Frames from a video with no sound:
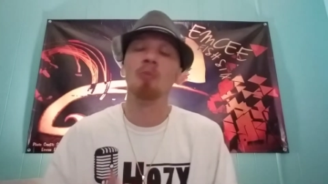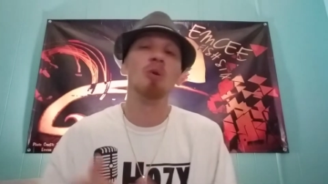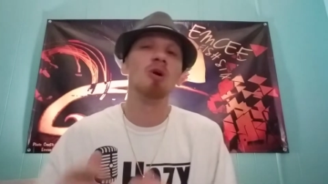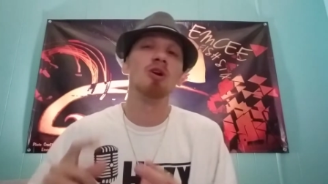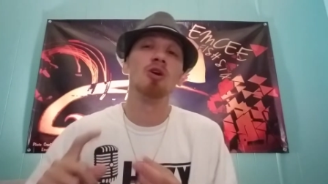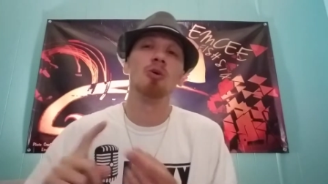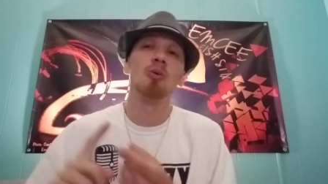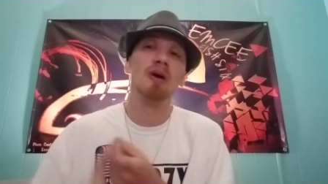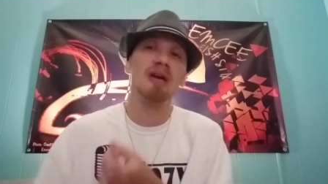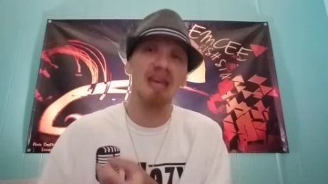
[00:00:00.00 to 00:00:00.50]
We're
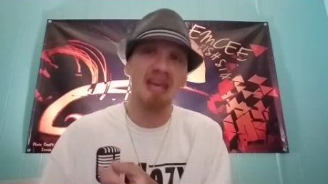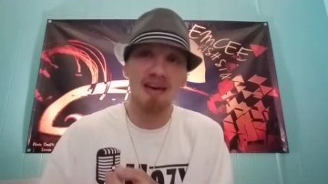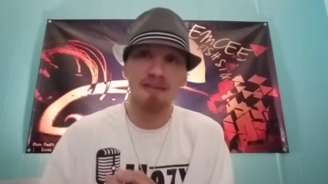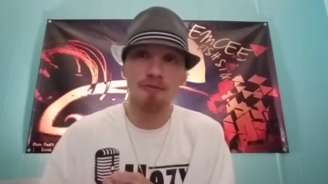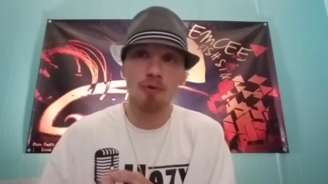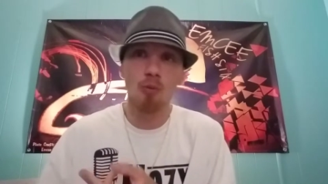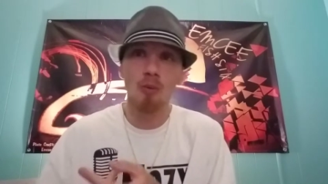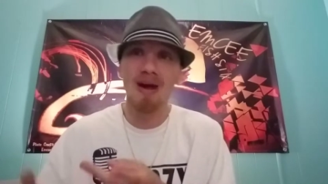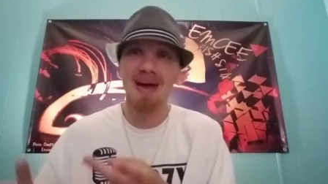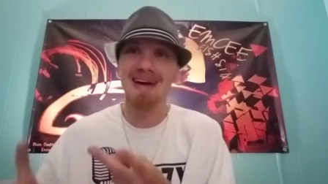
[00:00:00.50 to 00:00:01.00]
doing
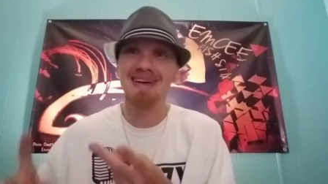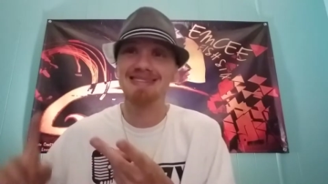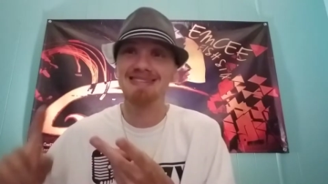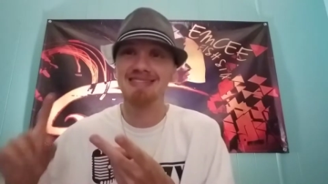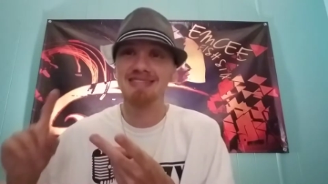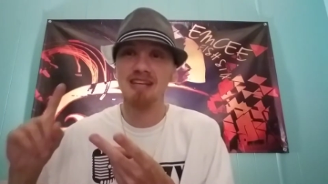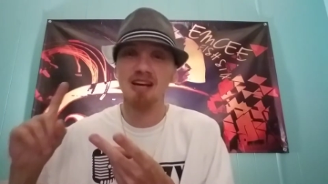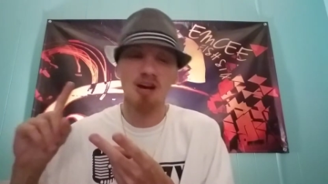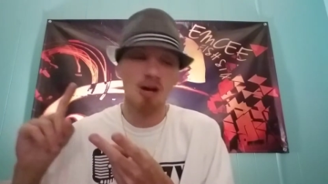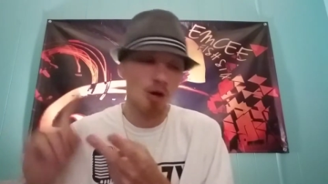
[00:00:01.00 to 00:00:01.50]

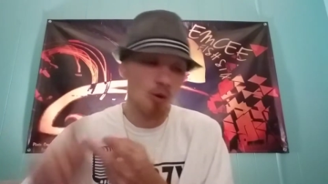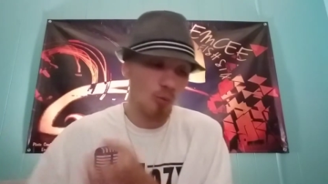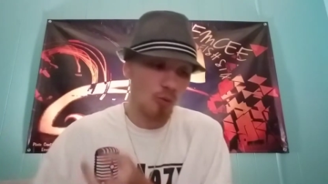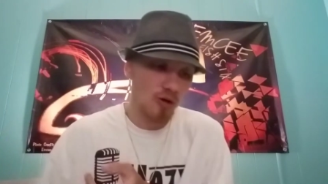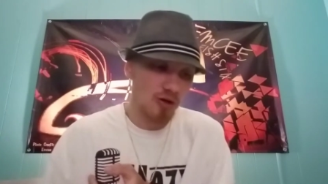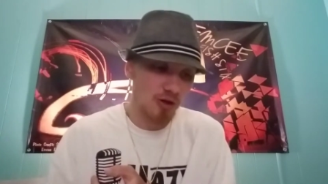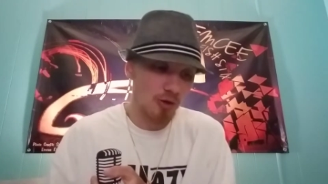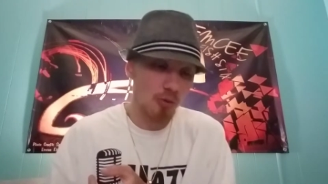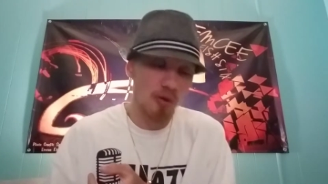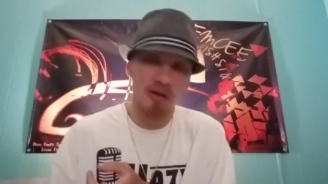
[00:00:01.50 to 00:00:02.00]
giveaways.
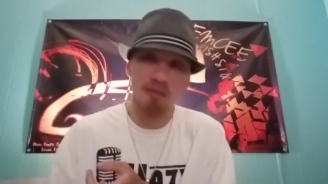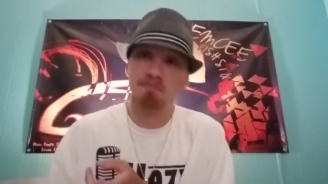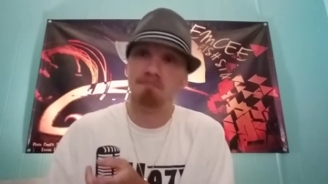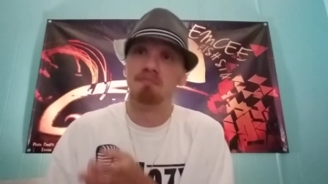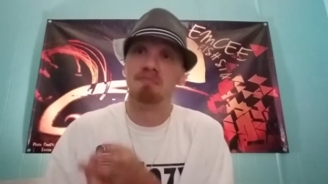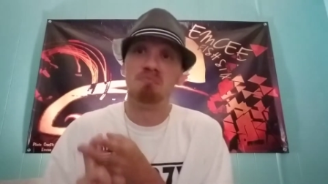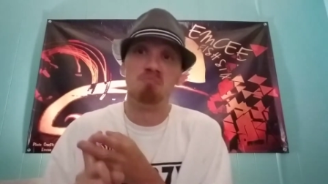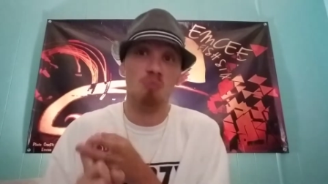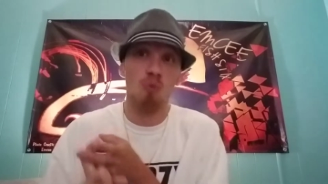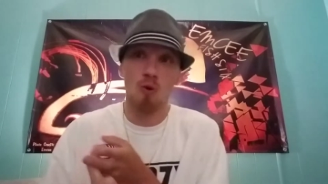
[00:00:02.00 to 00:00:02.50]
We're doing
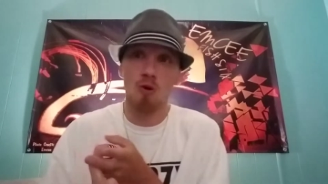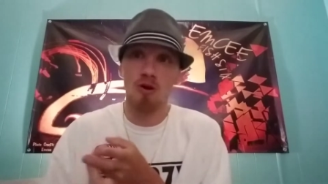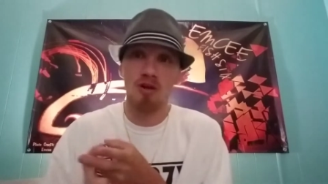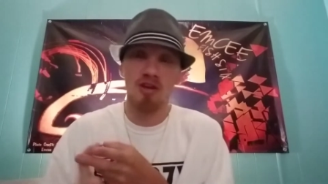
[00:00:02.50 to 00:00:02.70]
more